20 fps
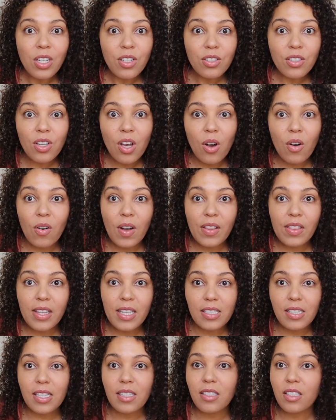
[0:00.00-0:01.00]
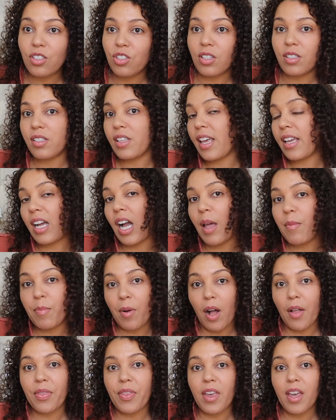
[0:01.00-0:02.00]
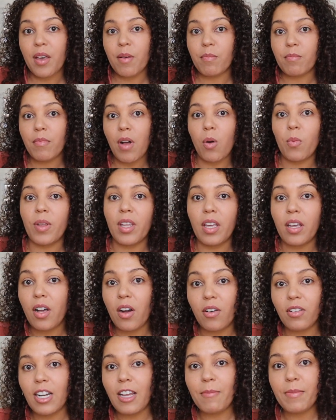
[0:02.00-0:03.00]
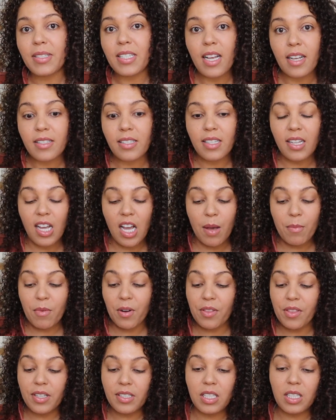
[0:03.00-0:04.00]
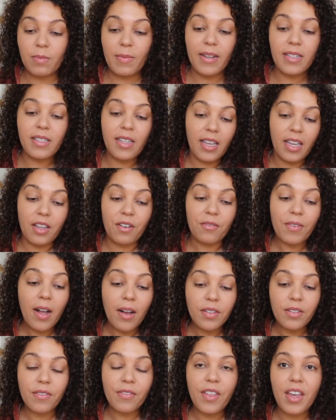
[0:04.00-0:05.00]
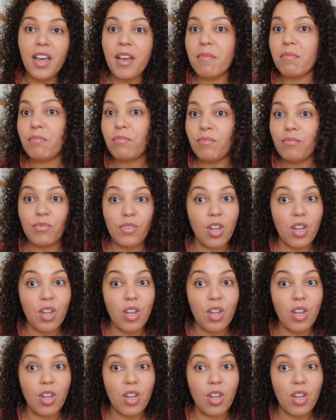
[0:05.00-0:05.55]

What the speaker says: So this isn't just like I bought them a week ago and I've been testing them, or this is my second round of them.